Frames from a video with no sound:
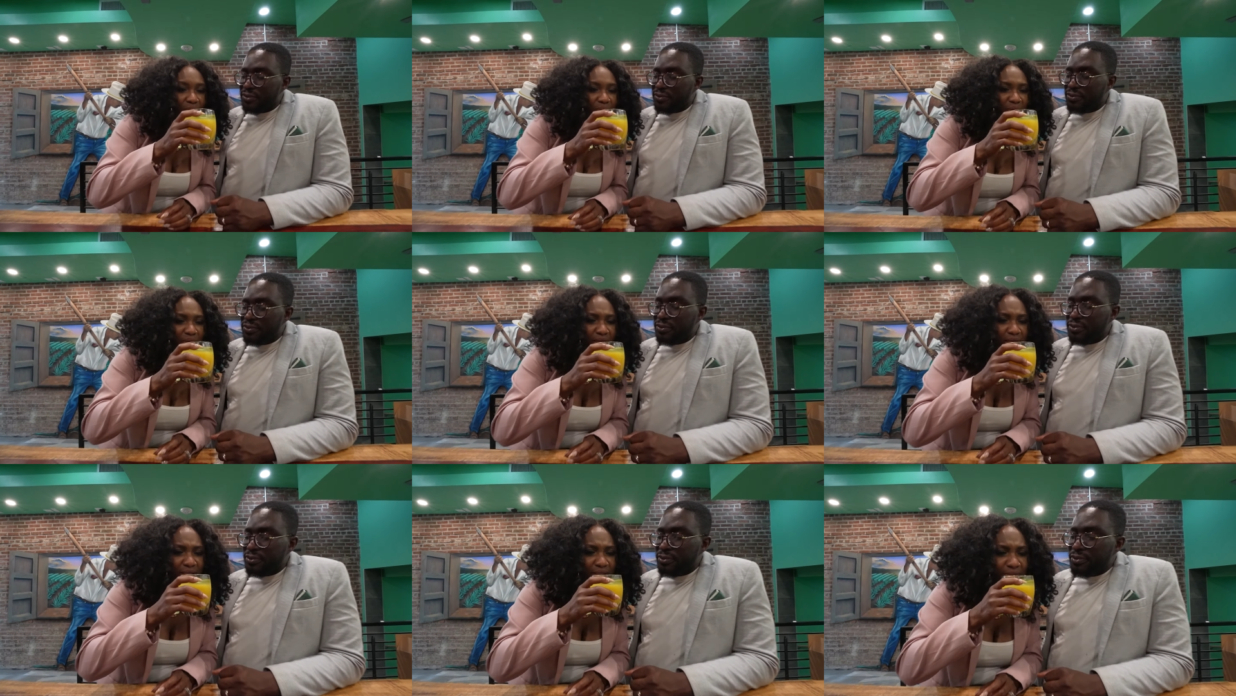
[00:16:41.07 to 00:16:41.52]

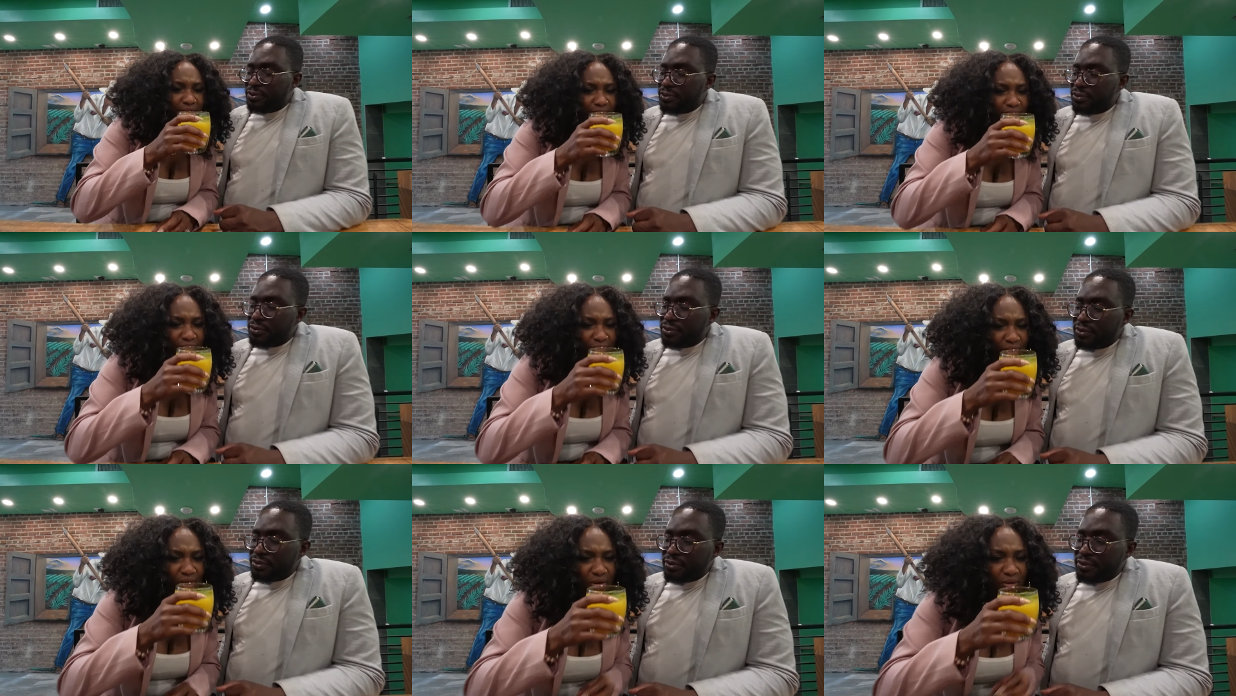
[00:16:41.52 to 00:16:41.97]
Speaker 1: champagne.
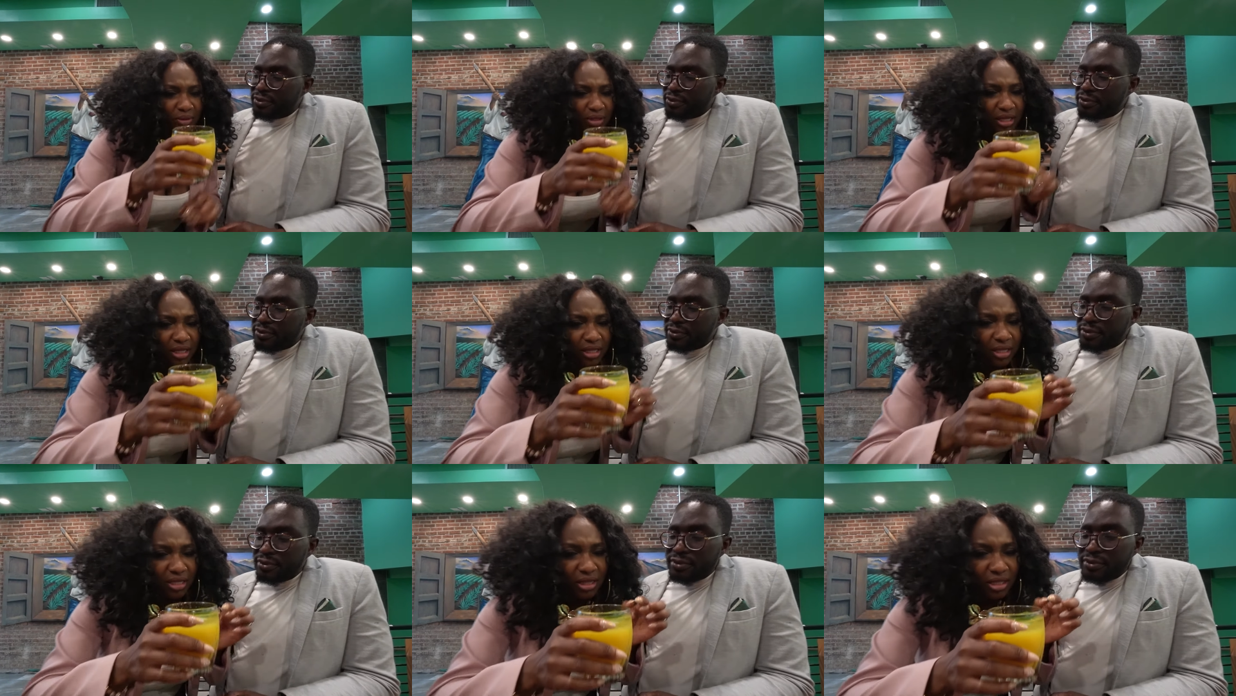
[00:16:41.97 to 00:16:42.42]
Oh, look,
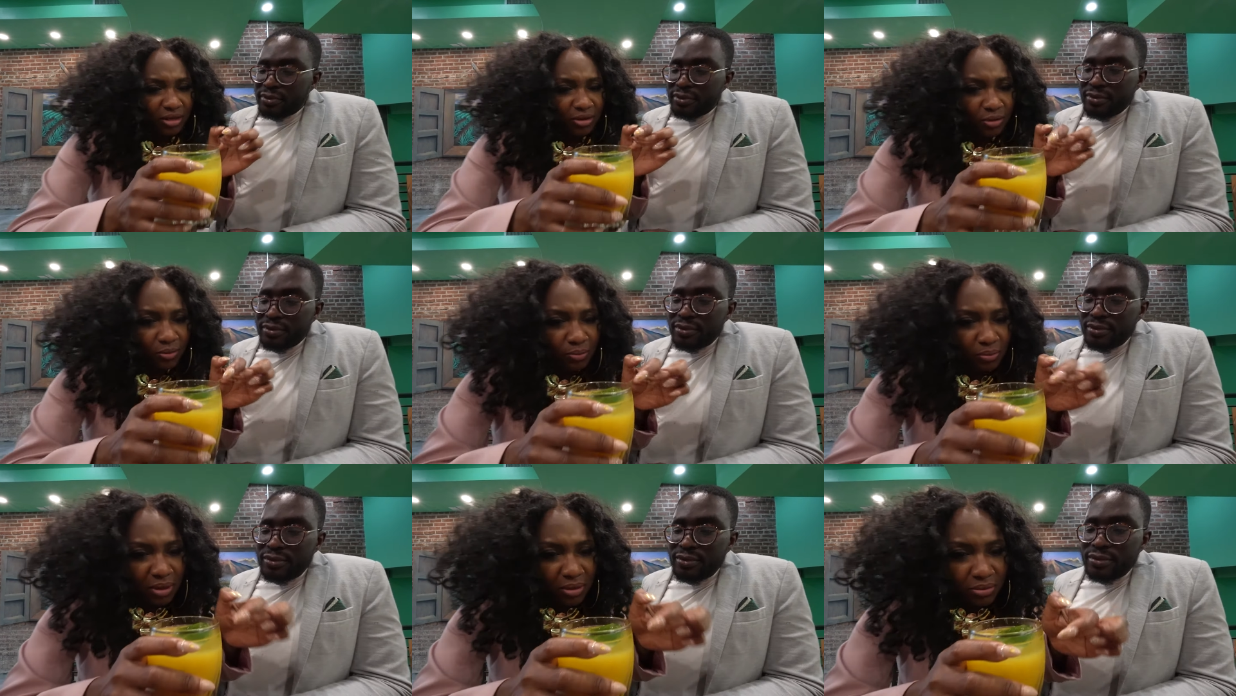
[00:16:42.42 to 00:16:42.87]
look at the little
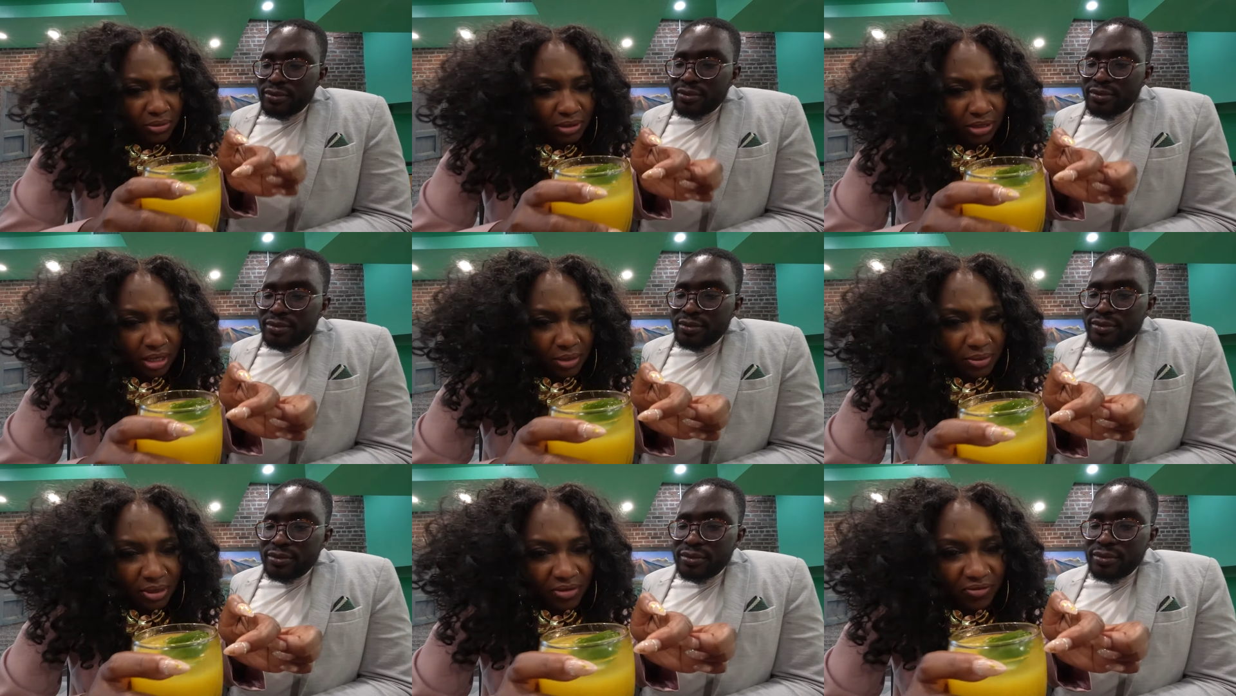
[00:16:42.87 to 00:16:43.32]
bubbles
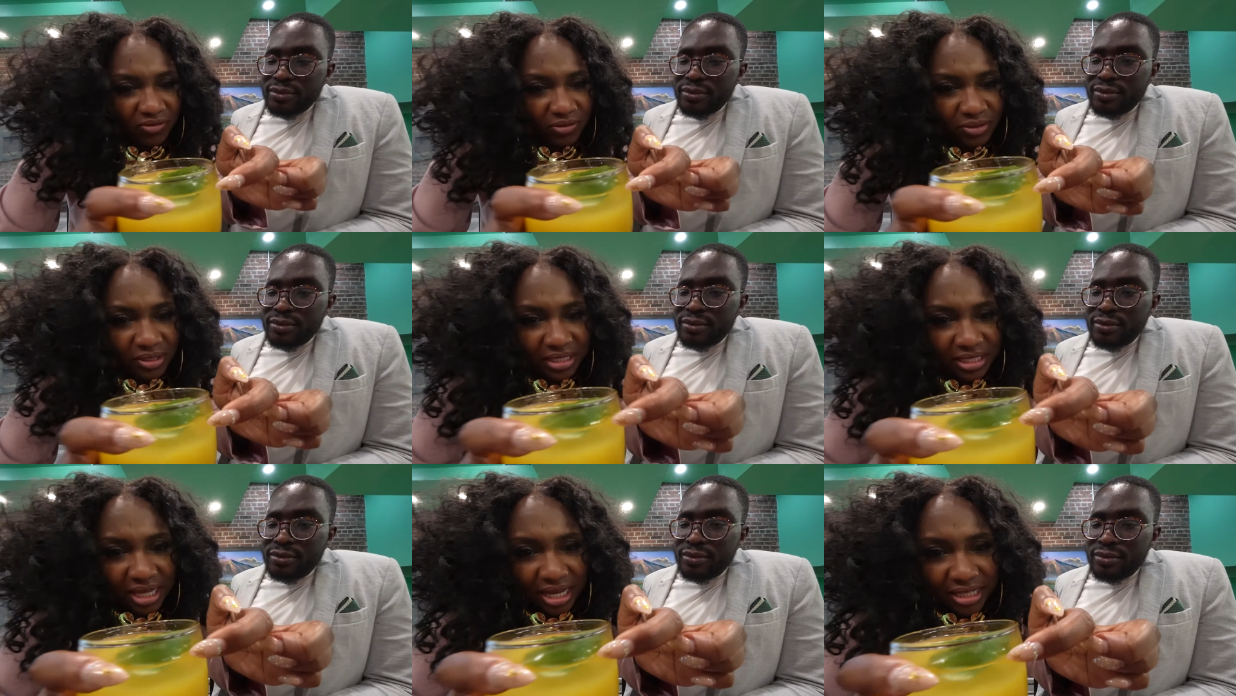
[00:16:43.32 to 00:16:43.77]
coming up from
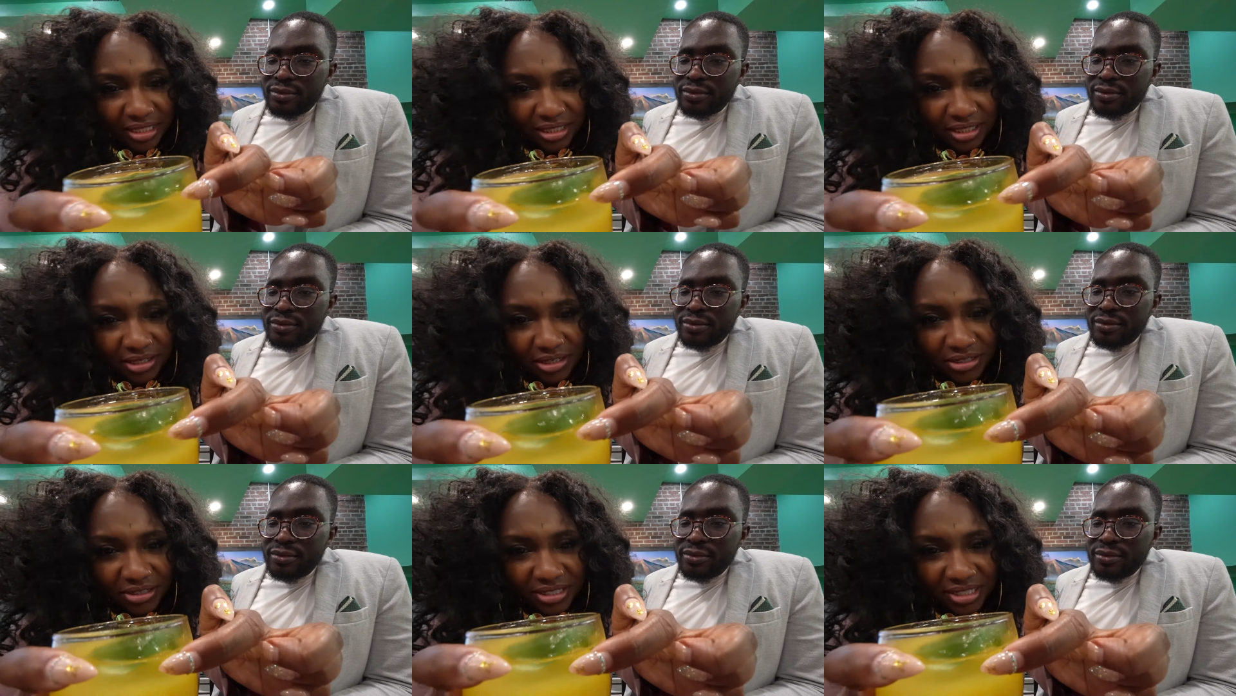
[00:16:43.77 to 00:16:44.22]
the sides
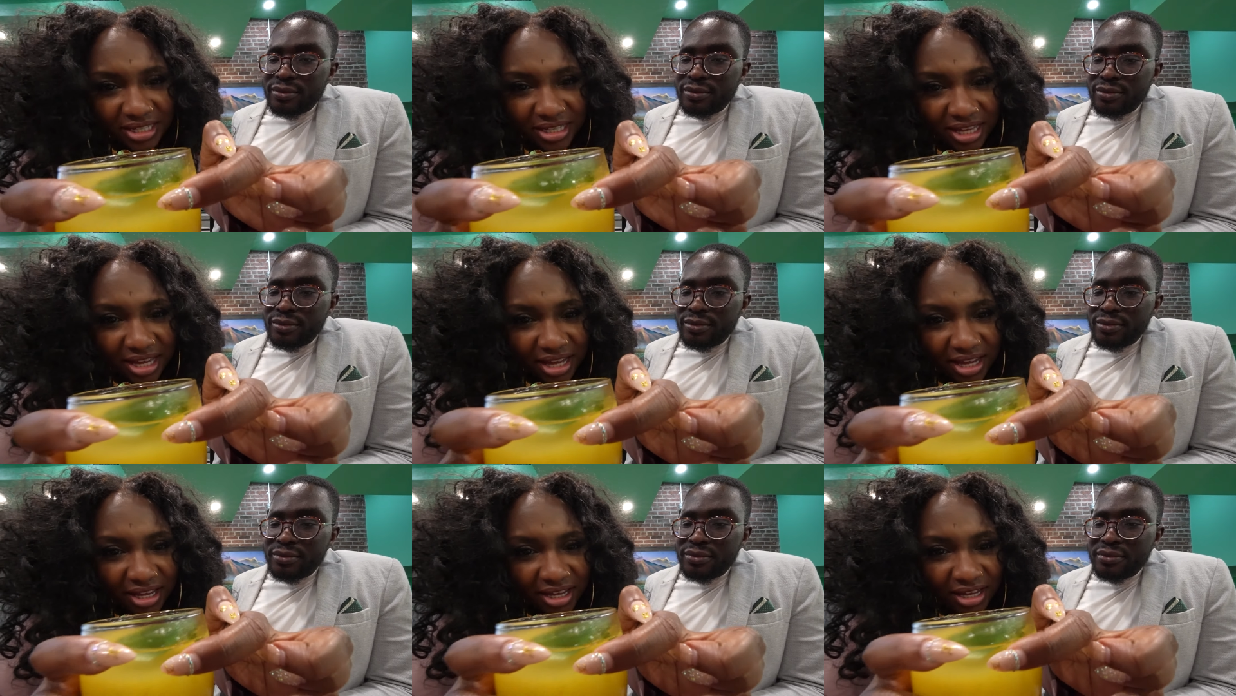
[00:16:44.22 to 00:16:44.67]
there. You see
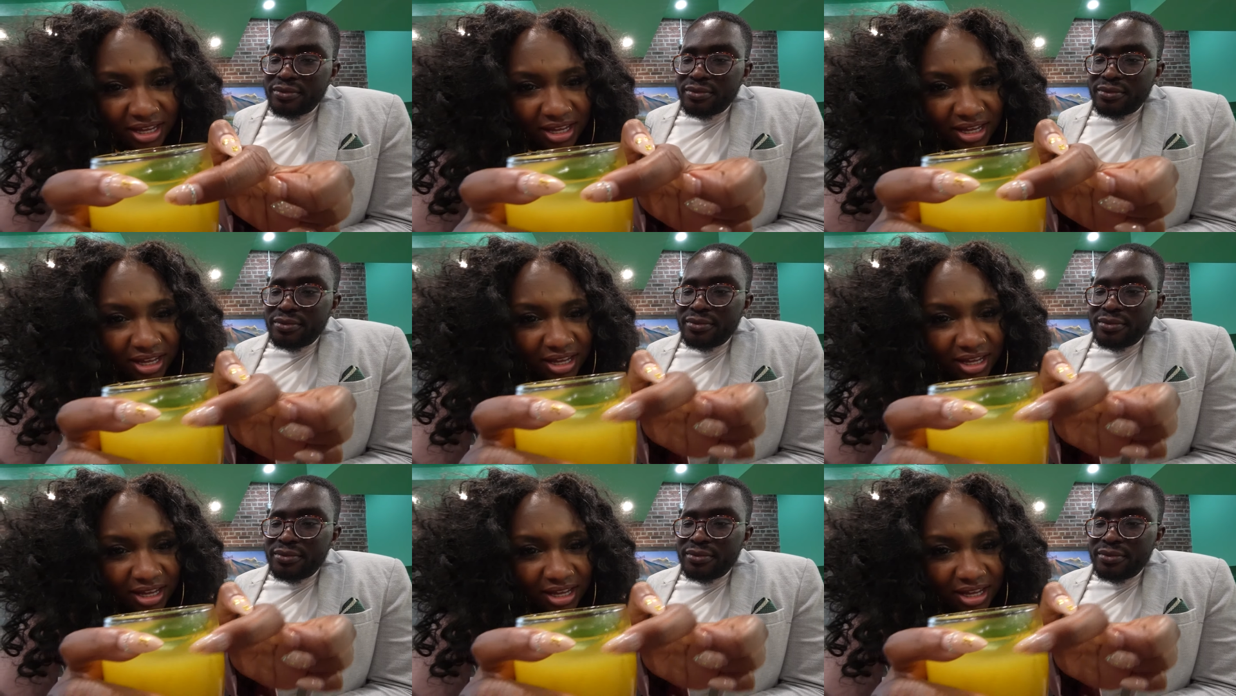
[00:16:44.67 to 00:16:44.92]
that?